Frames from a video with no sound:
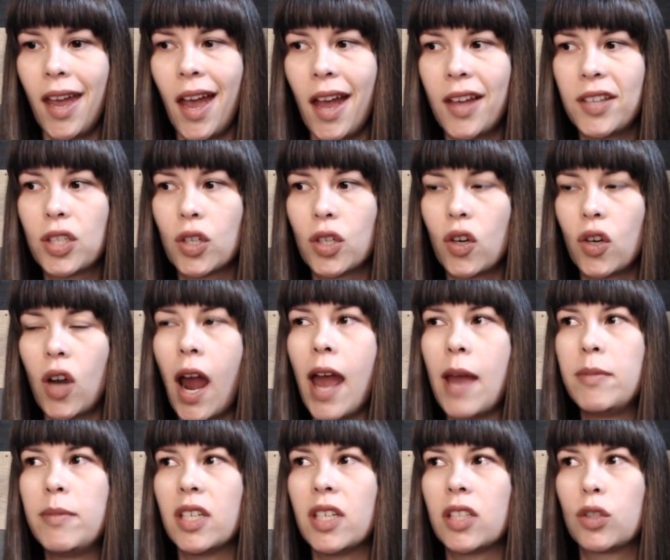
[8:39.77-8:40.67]

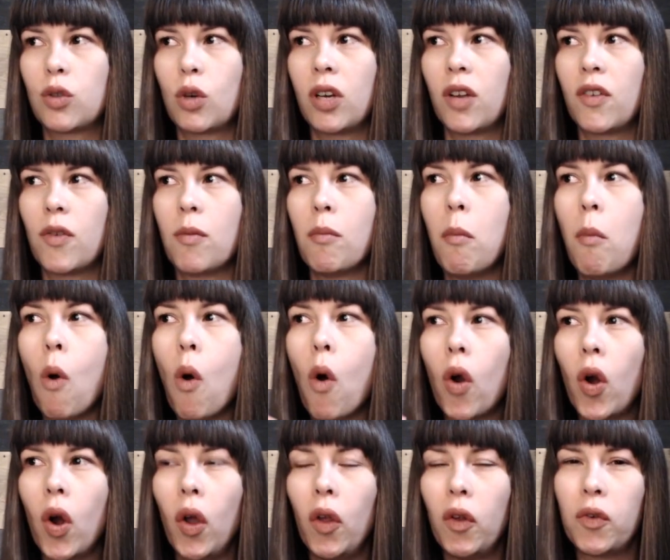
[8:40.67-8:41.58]
ascribes a sort of
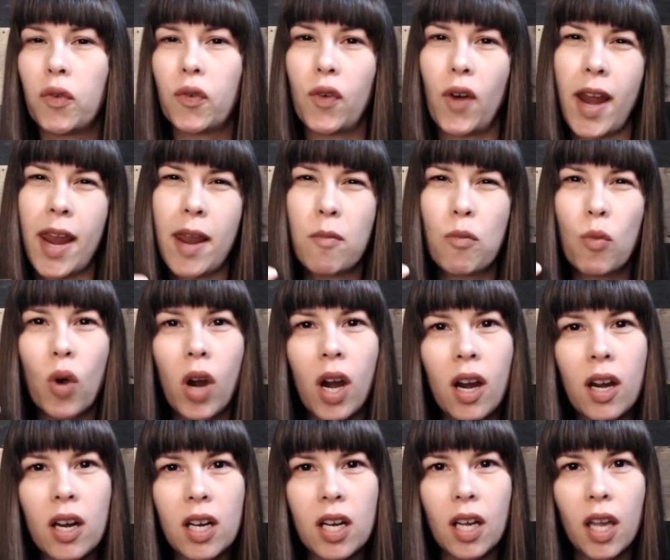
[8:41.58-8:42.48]
moral
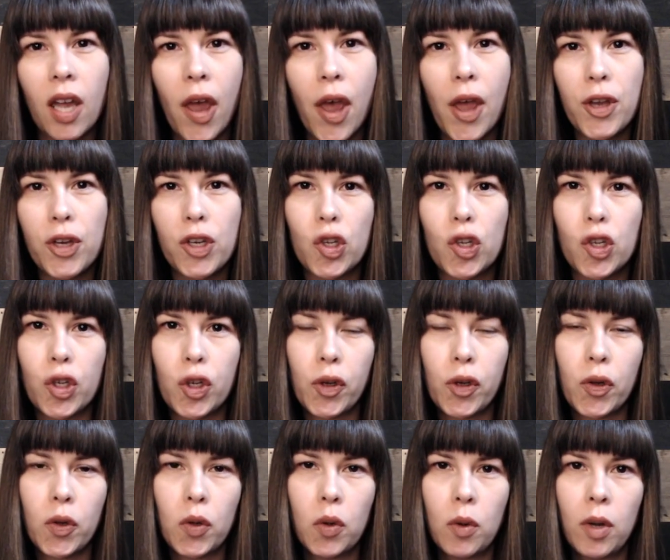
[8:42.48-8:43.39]
framework
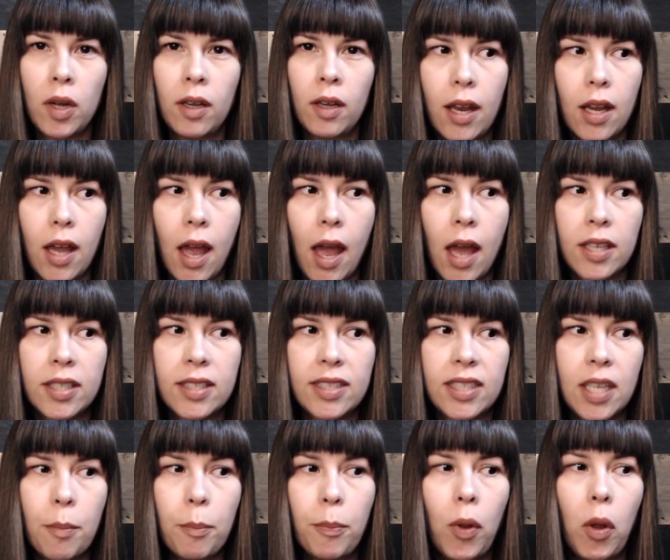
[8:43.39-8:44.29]
to a
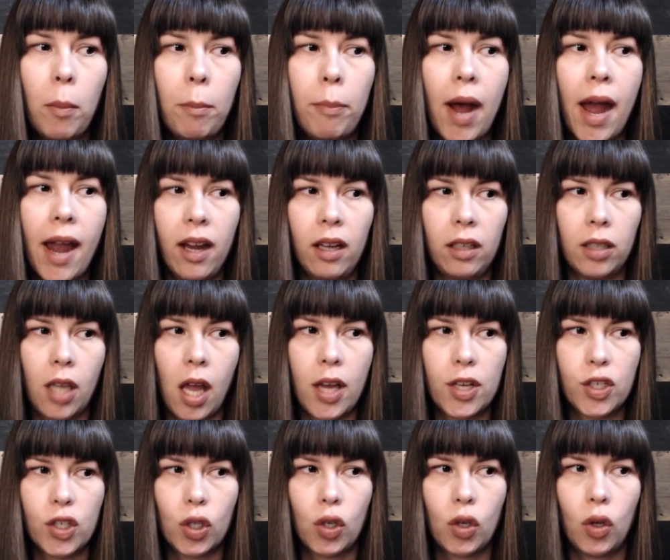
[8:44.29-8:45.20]
simple
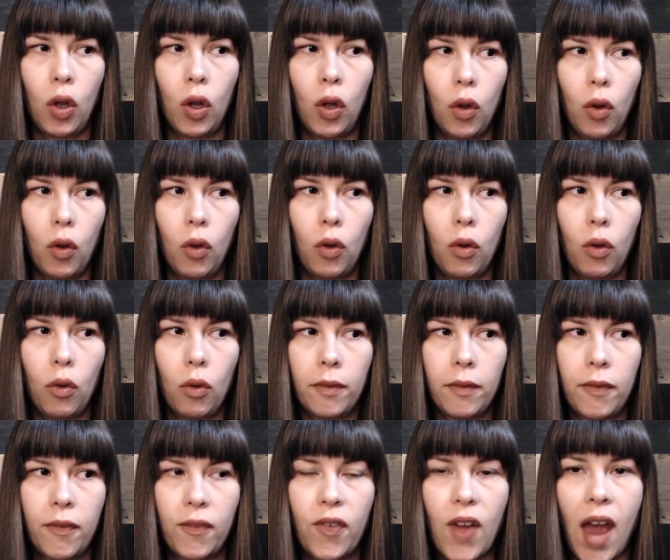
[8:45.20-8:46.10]
biological
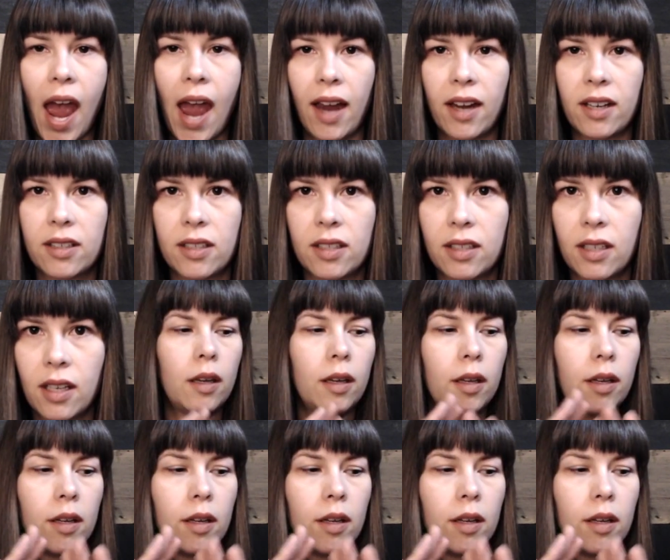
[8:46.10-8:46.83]
fact.